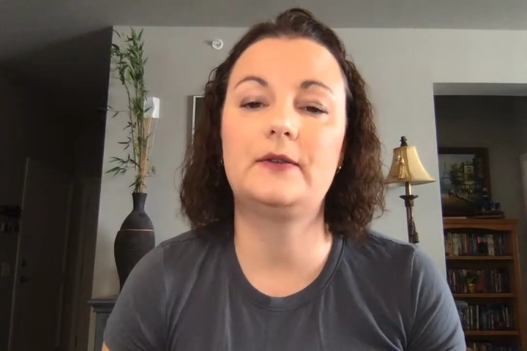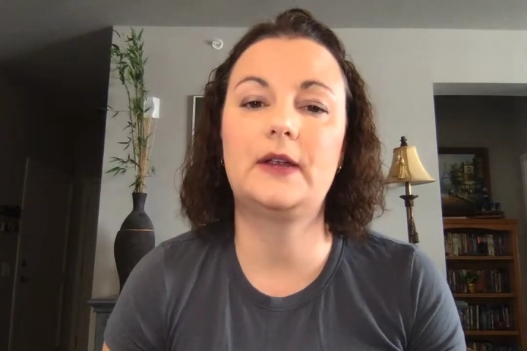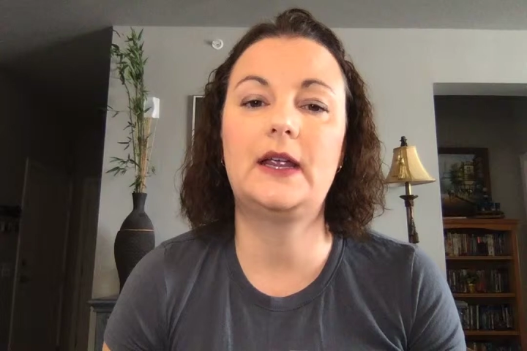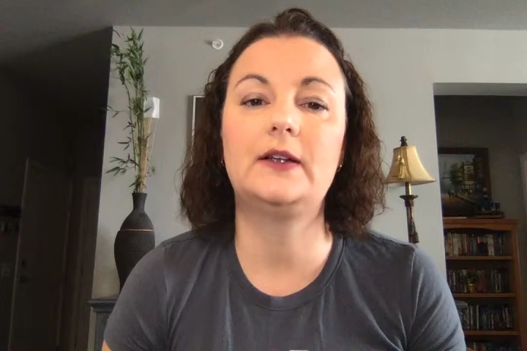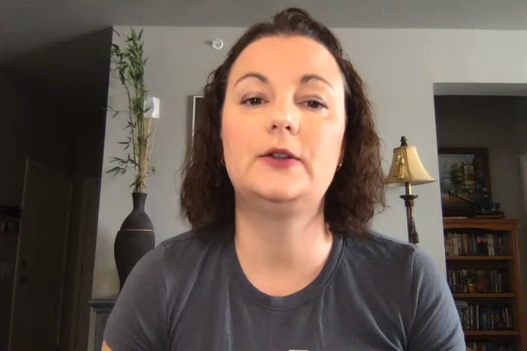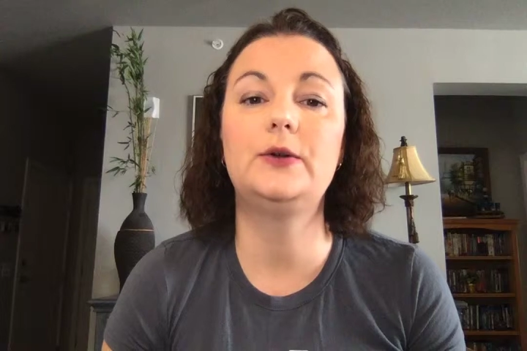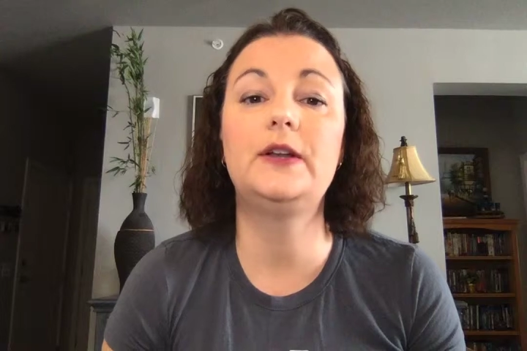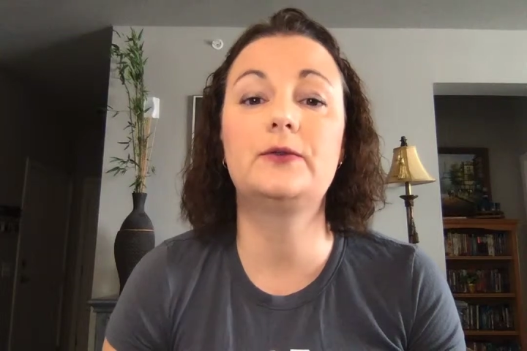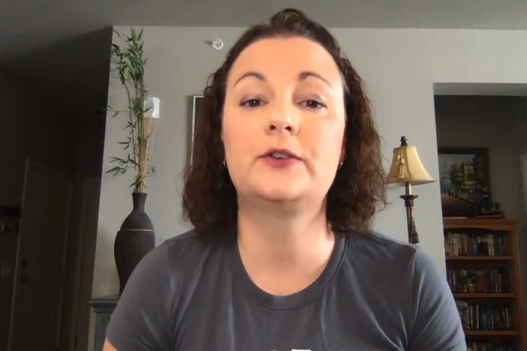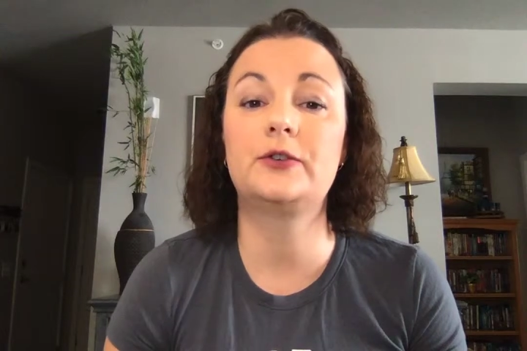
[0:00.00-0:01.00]
including
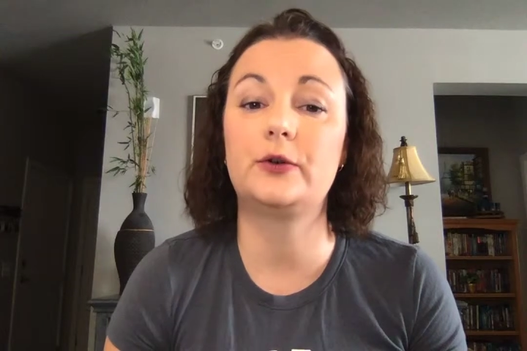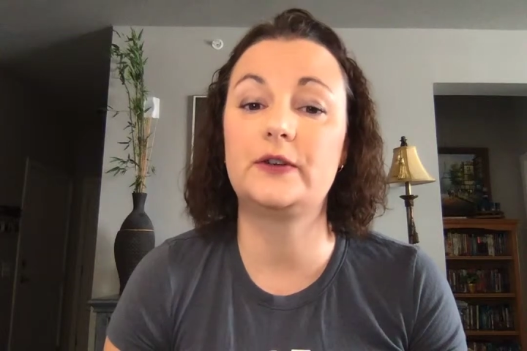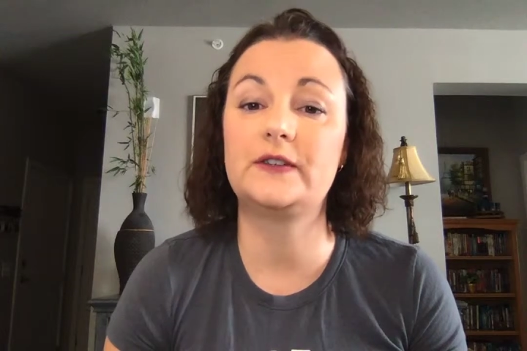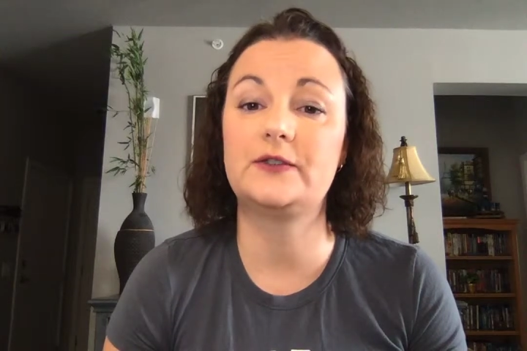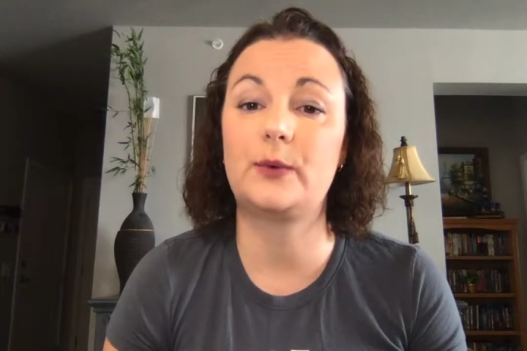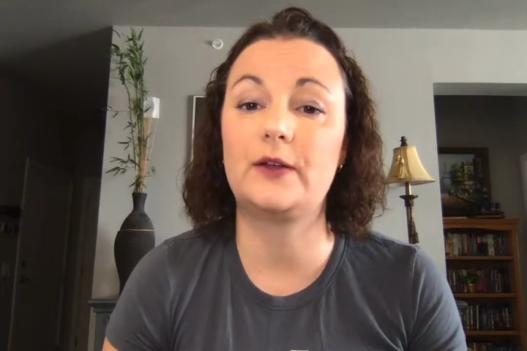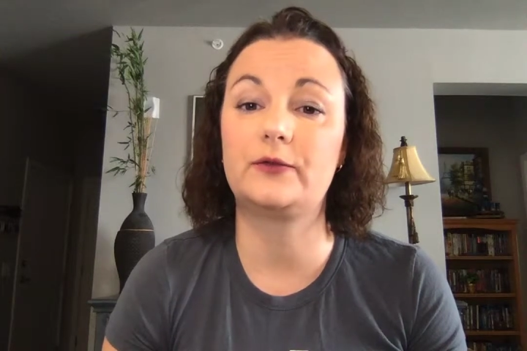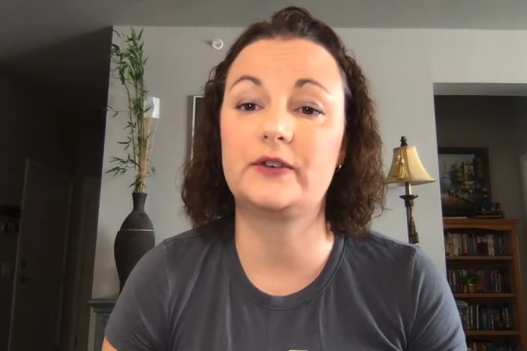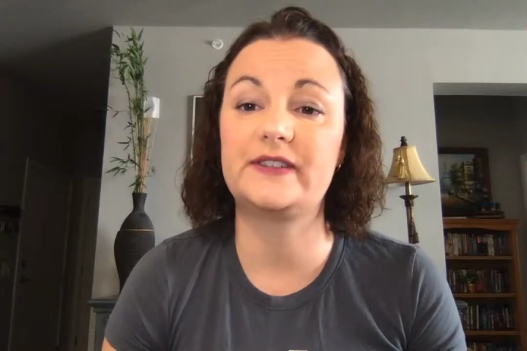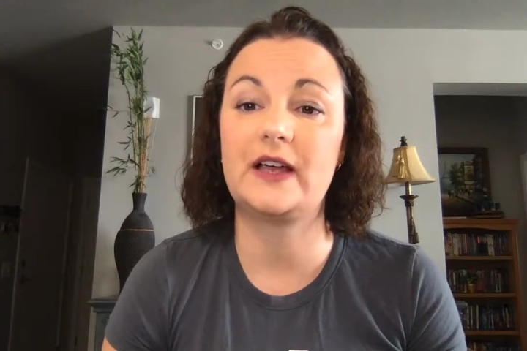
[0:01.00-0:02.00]
Richard Otis's wife,
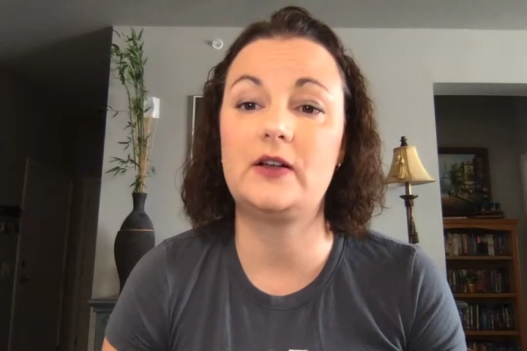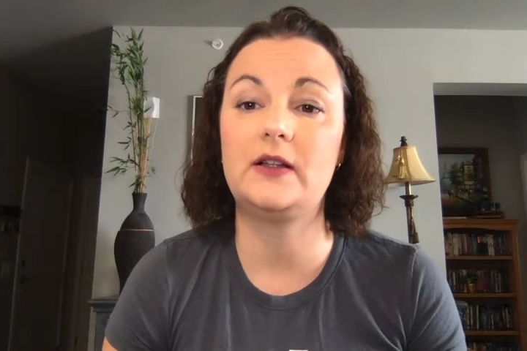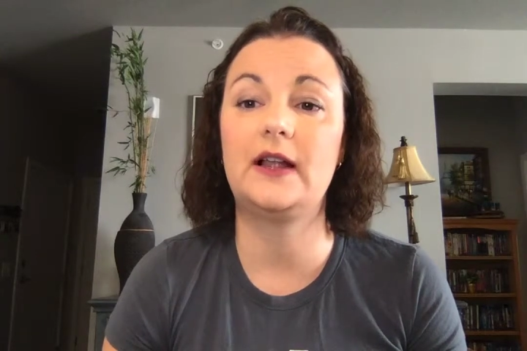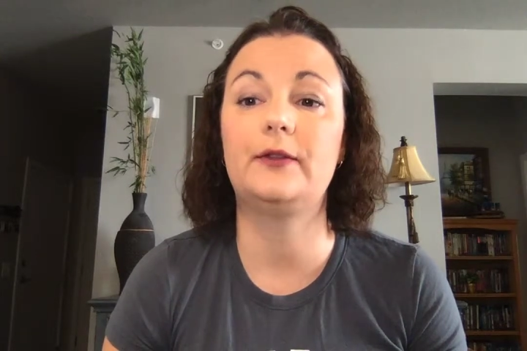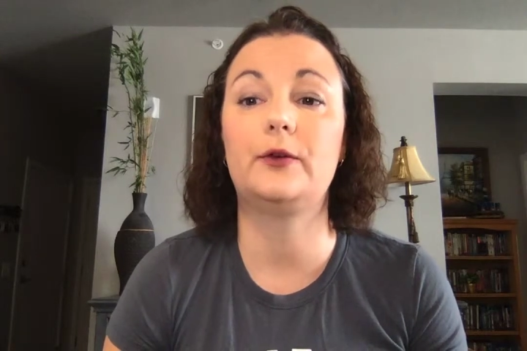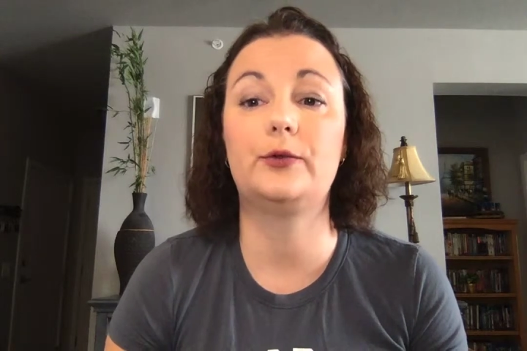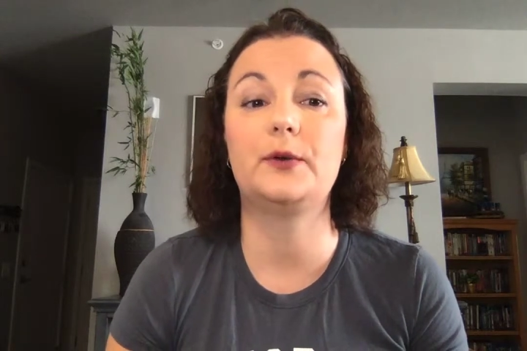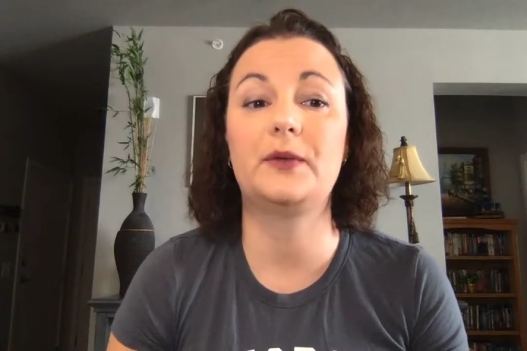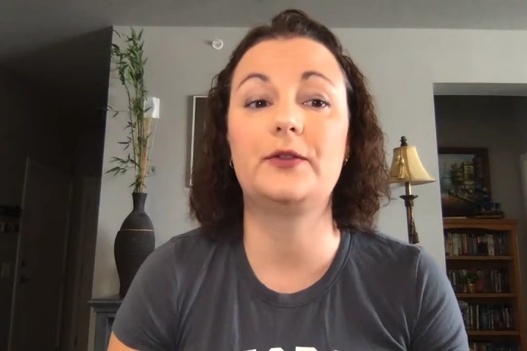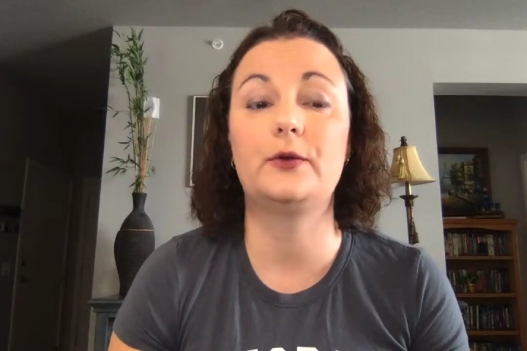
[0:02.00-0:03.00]
Grizel, and their
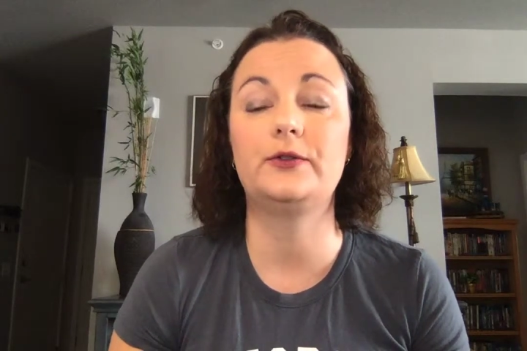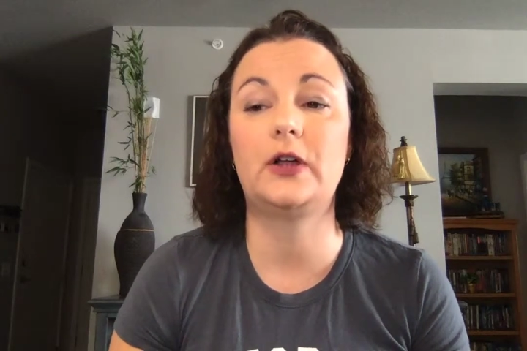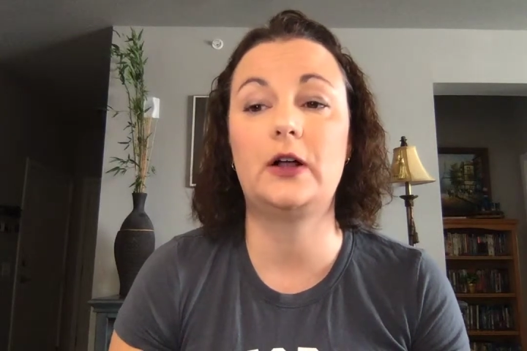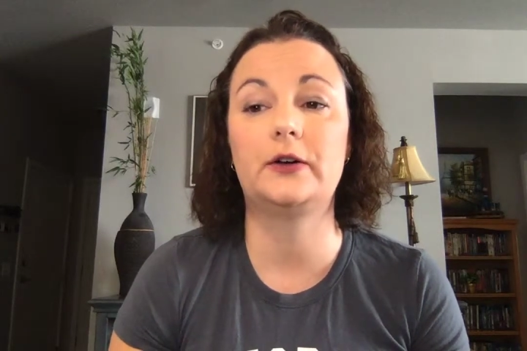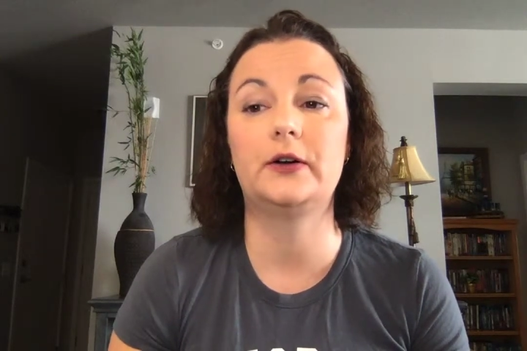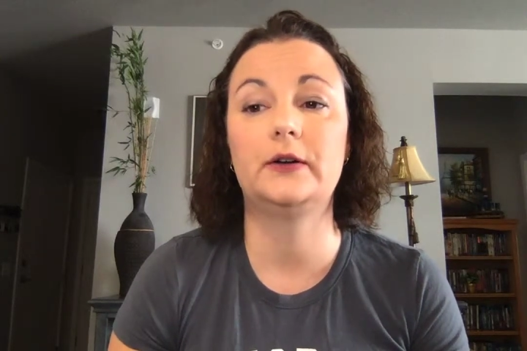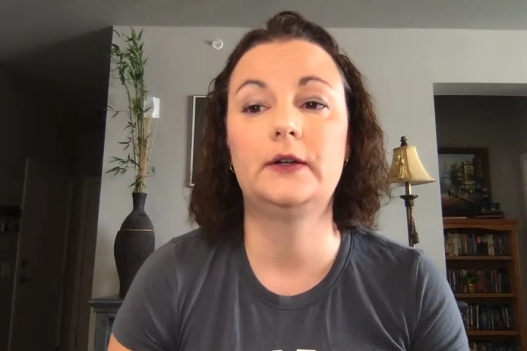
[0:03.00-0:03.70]
three-month-old daughter,